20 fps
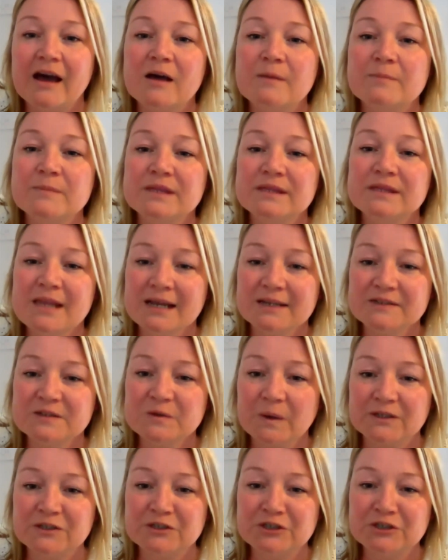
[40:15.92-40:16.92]

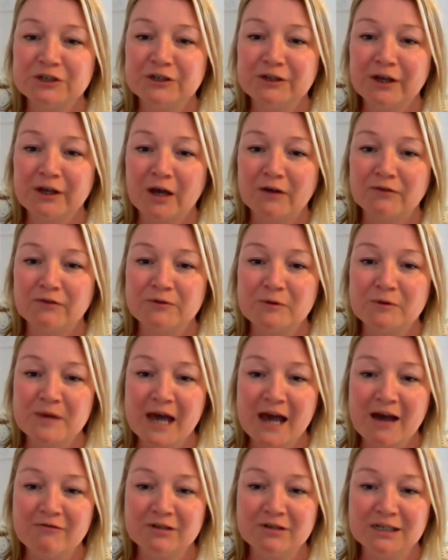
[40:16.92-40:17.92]
Next question from
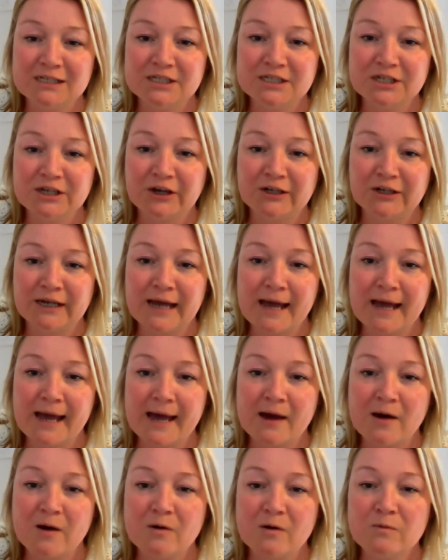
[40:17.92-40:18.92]
Caroline Turner.
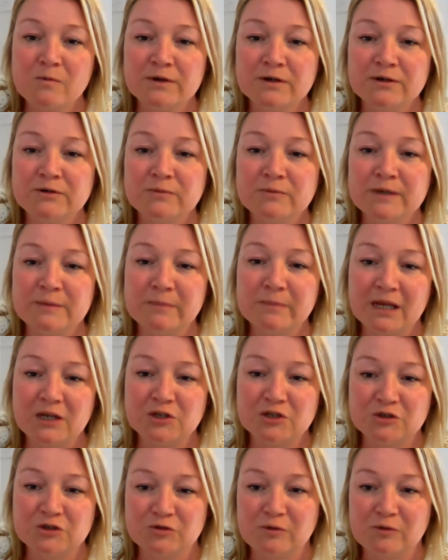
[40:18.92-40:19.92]
How will we
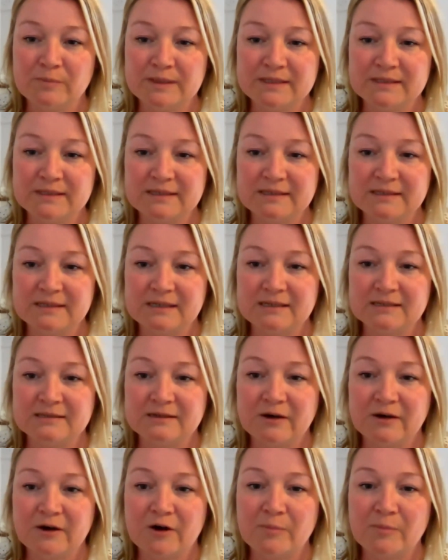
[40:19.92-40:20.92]
make sure
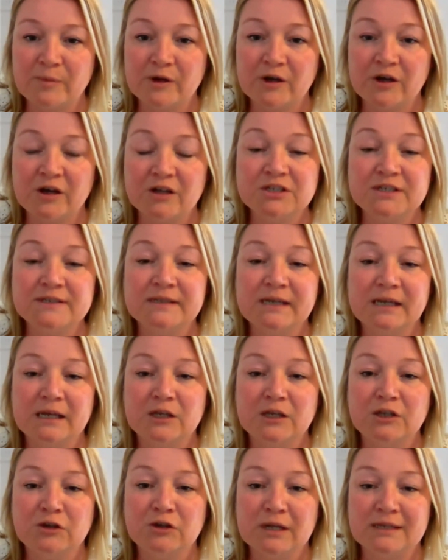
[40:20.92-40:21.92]
businesses are
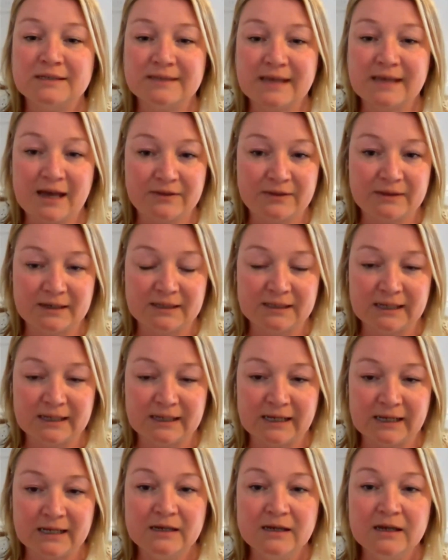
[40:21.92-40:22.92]
purchasing units
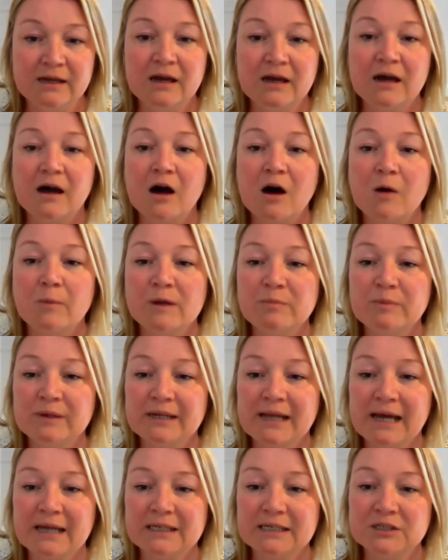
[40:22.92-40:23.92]
ethically? Are we
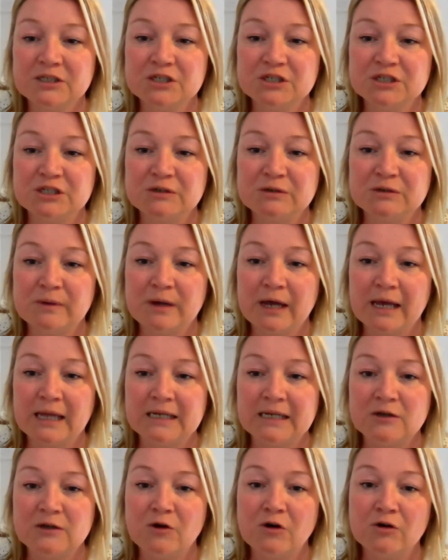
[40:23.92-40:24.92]
planning to do
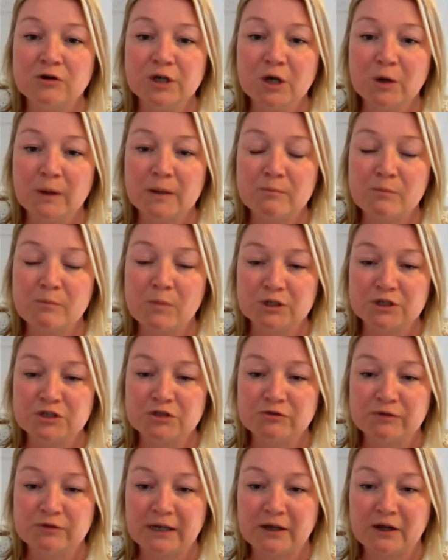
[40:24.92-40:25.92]
any ongoing
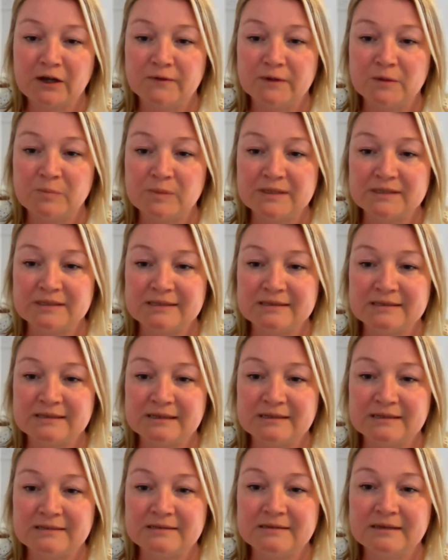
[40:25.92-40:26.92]
monitoring of the
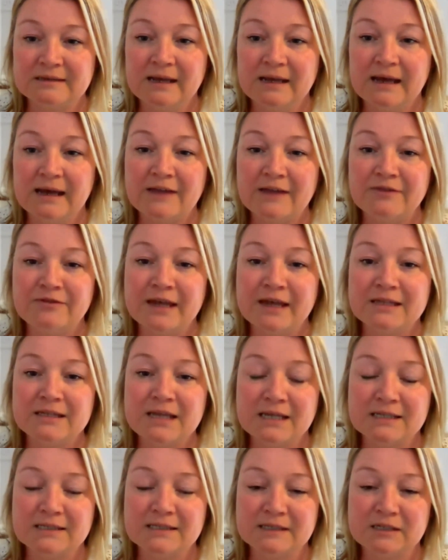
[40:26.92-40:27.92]
businesses and their
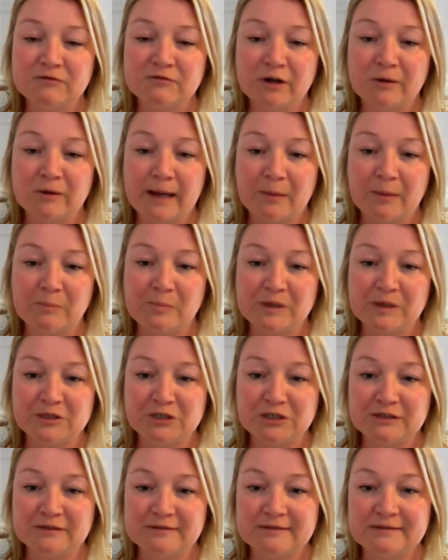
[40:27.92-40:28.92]
net zero
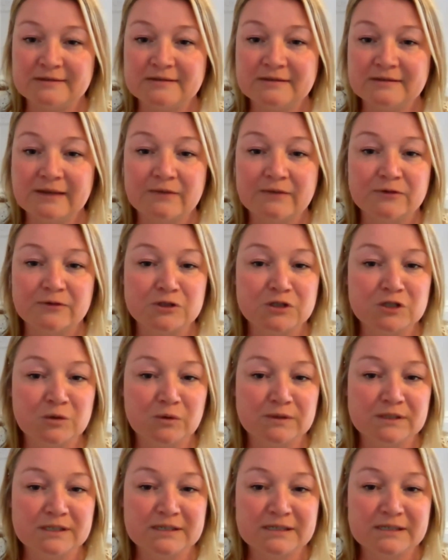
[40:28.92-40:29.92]
ambitions? Evan, do you
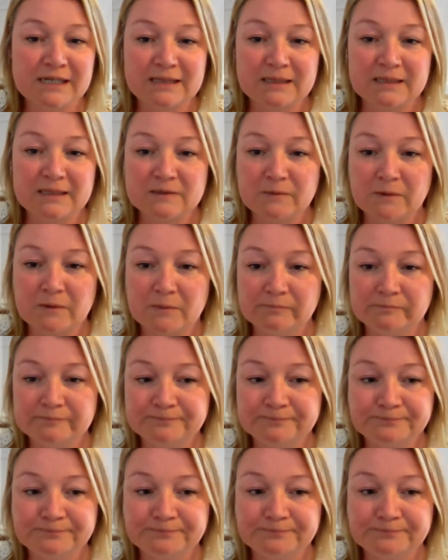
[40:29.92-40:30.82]
want to take this one?